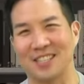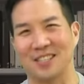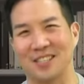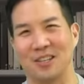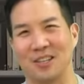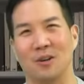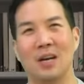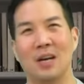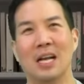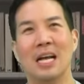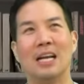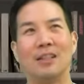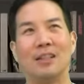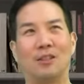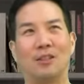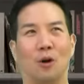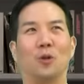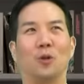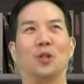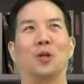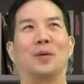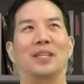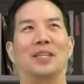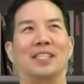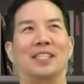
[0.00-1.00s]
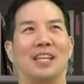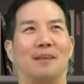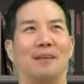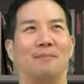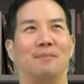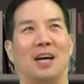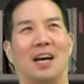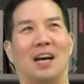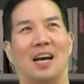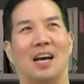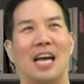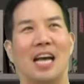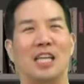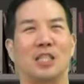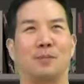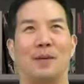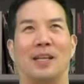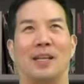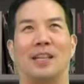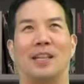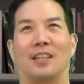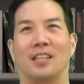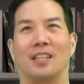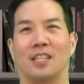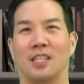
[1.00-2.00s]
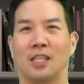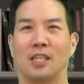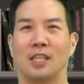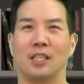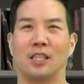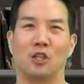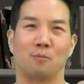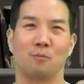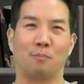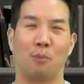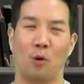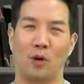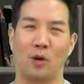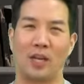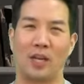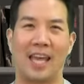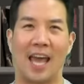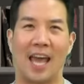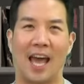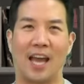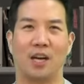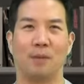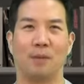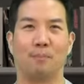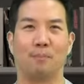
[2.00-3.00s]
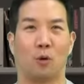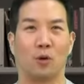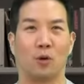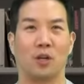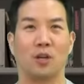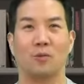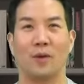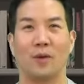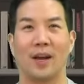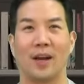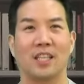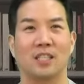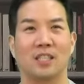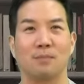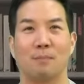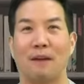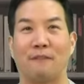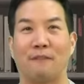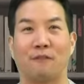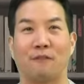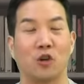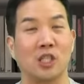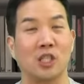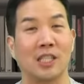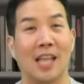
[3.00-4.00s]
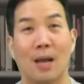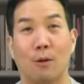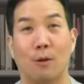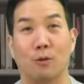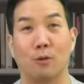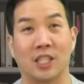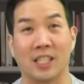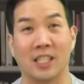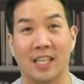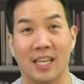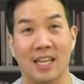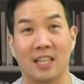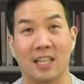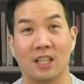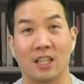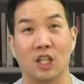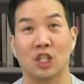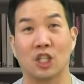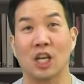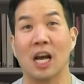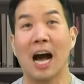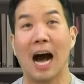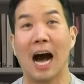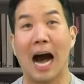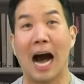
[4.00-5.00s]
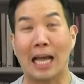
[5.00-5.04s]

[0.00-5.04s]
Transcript: So the only reason I speak like this because I was born in Canada, born and raised. My first language is English.